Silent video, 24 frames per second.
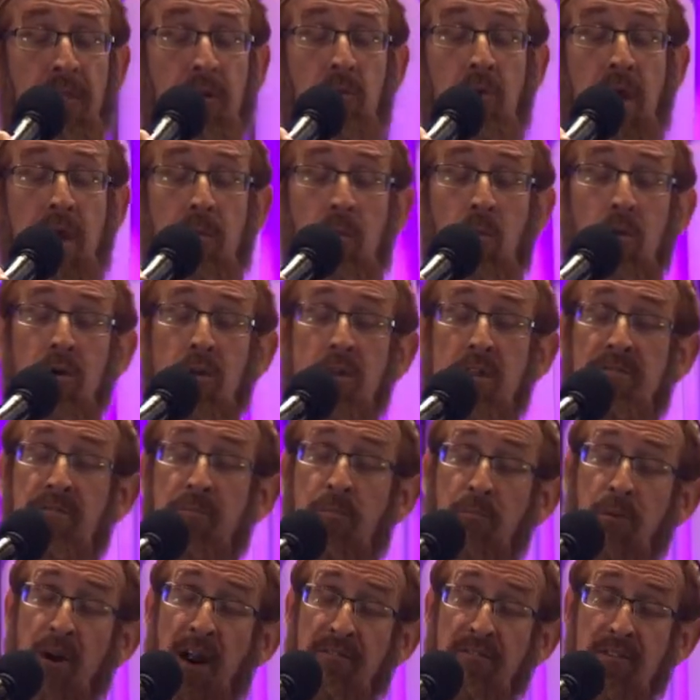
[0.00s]
the great words
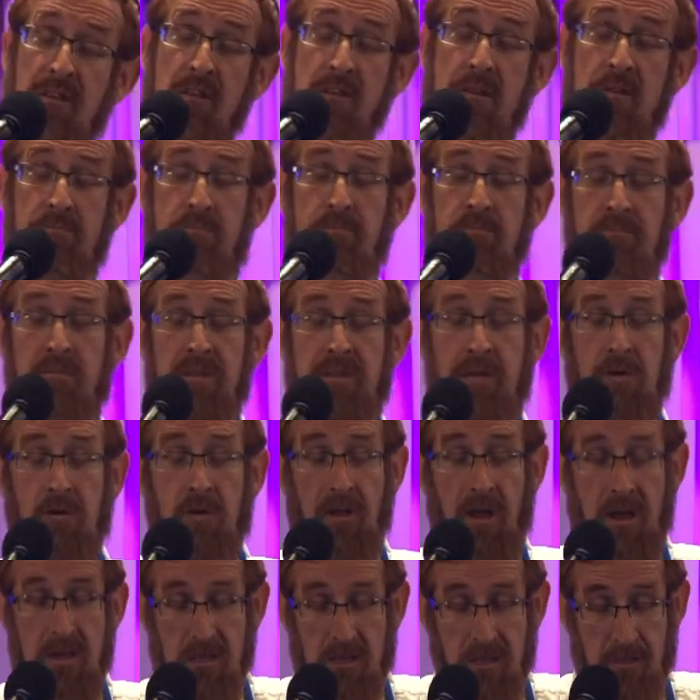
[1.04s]
of prophets
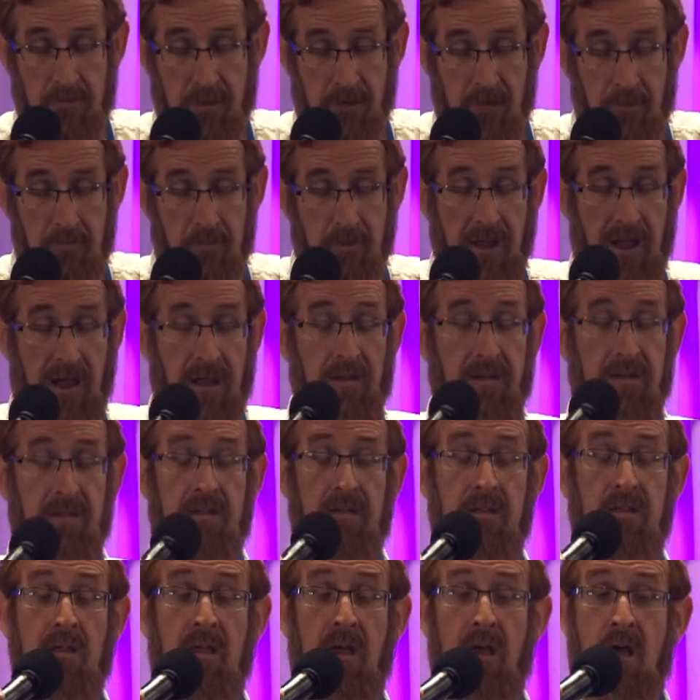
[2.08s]
materializing and become
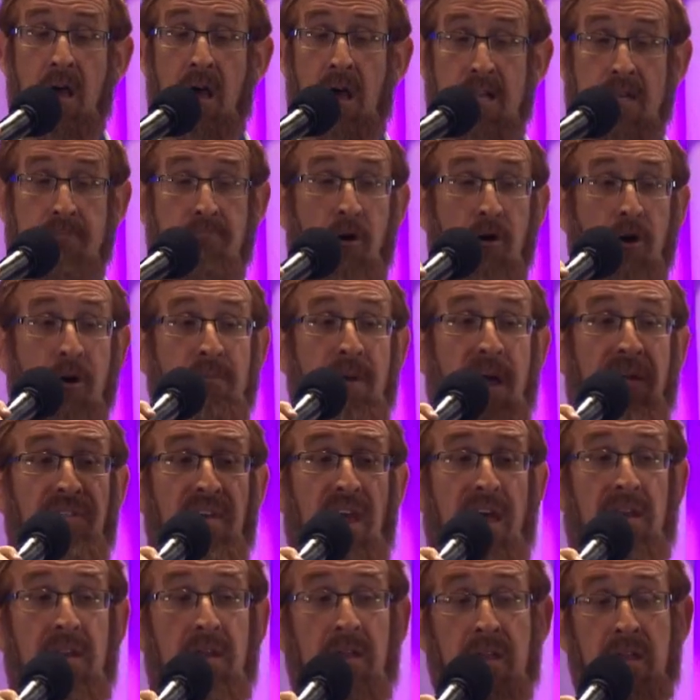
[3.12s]
reality. I spoke about
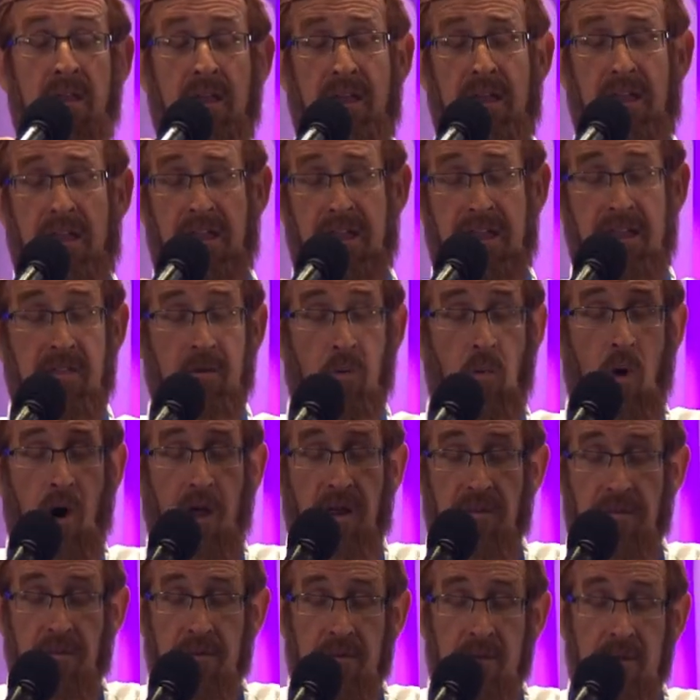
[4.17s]
that in the
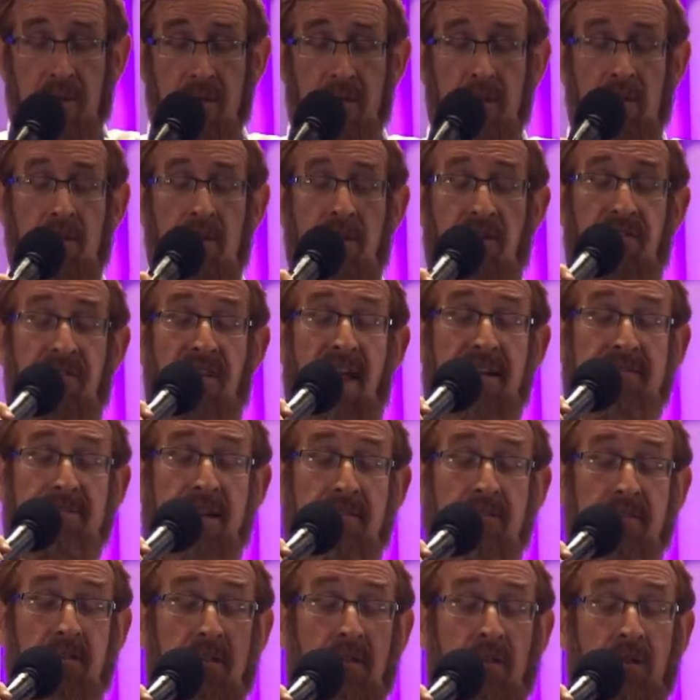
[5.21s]
one, the fact
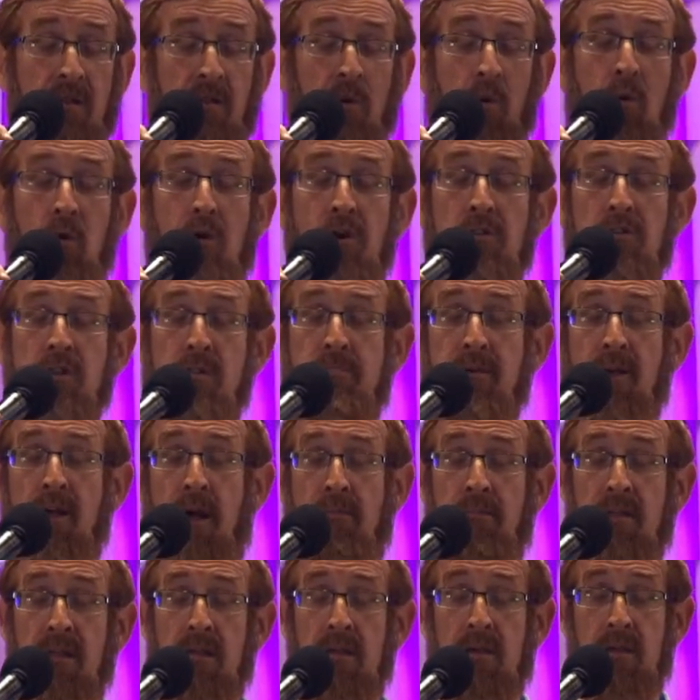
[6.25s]
that the world is
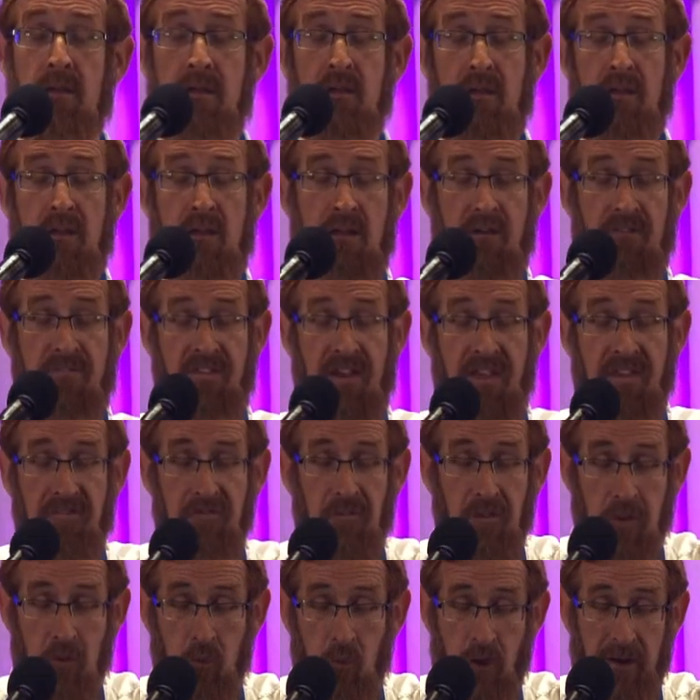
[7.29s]
becoming
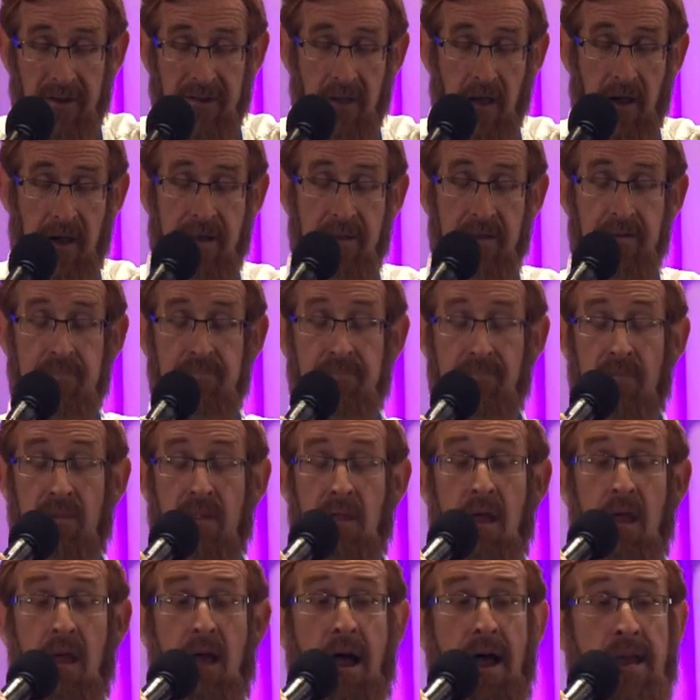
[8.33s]
faithful in one God.
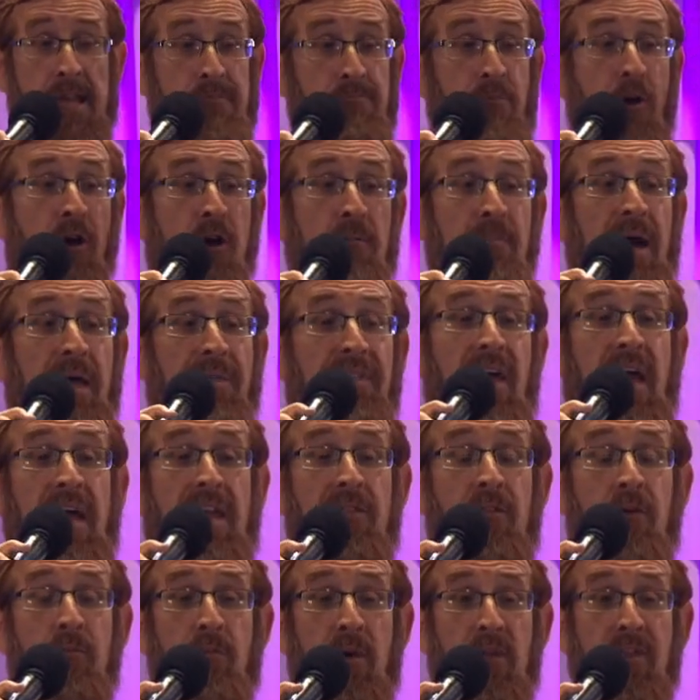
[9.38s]
I spoke about that
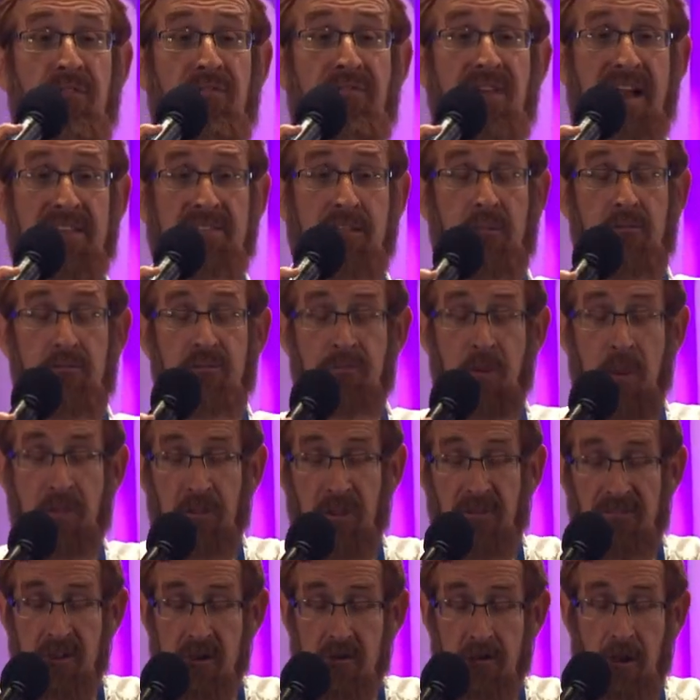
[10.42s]
in the, in the fact that the people
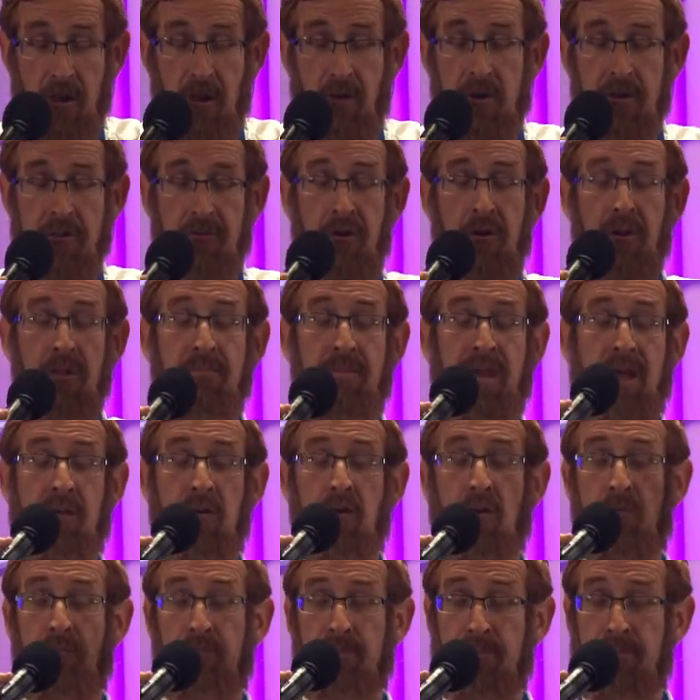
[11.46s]
of Israel are returning back
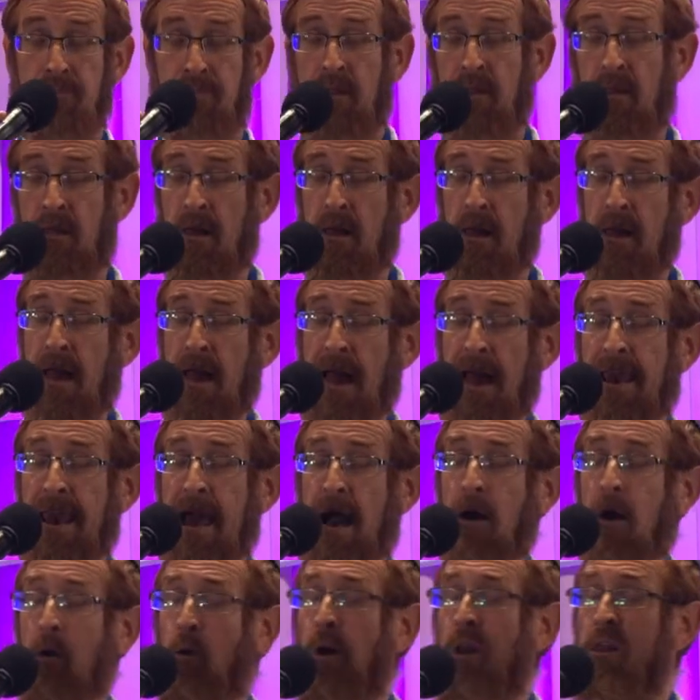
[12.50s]
home. And
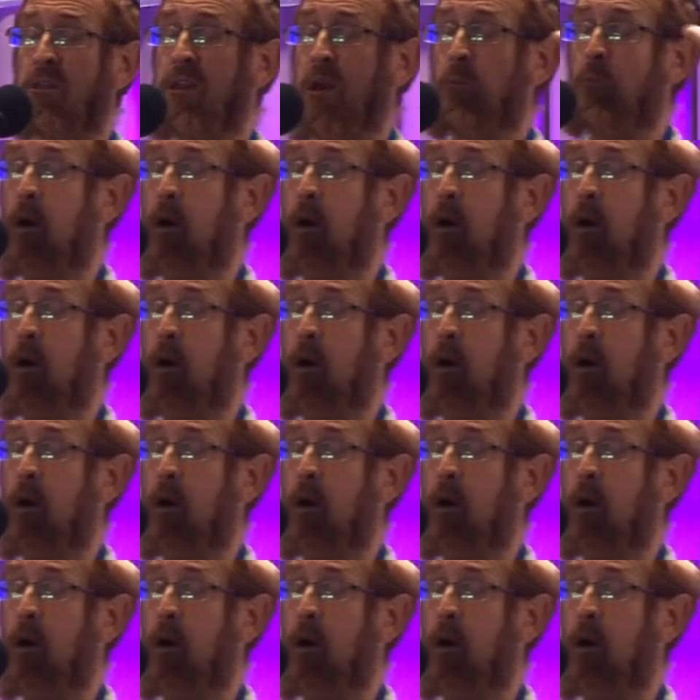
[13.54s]
now I want to say